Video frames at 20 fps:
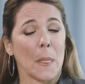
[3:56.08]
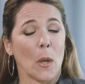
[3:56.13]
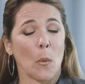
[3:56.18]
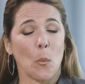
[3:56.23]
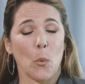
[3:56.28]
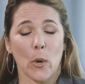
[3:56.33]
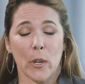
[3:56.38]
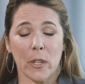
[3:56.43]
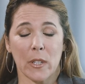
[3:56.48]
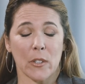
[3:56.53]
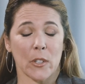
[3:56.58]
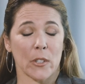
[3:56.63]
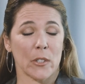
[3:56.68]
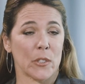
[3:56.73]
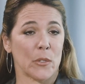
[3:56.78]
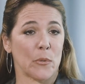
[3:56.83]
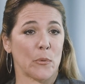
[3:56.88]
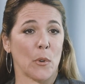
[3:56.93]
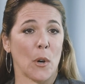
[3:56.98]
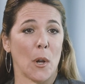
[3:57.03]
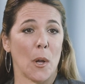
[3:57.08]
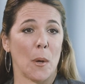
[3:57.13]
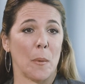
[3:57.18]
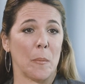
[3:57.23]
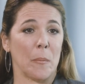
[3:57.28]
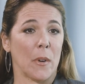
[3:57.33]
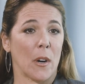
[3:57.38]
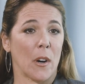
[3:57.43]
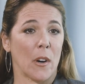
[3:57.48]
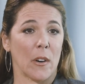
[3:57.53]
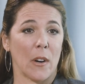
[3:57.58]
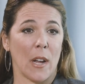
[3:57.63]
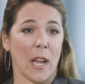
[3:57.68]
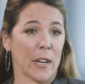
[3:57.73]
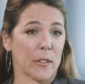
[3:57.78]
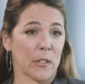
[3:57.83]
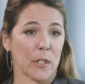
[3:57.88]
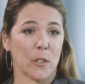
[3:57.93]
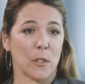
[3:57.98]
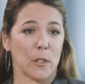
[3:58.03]
workers from our
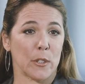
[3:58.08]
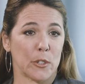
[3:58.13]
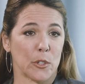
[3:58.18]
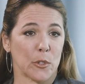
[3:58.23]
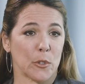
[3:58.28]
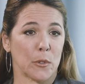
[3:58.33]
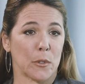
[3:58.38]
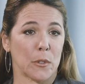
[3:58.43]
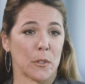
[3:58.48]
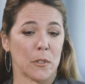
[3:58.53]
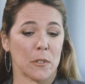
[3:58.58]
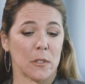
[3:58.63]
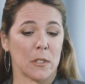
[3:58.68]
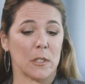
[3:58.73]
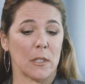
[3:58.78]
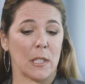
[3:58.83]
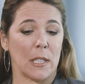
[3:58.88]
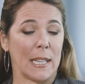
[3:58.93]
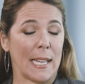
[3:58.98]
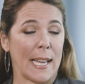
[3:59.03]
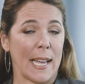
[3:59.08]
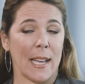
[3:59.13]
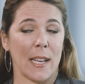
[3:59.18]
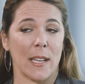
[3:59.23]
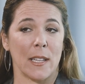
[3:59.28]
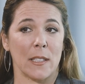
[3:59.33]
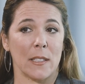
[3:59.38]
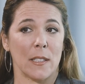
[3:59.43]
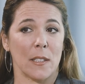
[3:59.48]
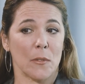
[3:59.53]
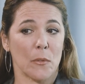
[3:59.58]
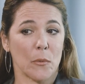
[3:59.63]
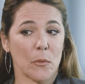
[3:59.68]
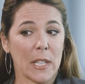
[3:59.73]
agriculture land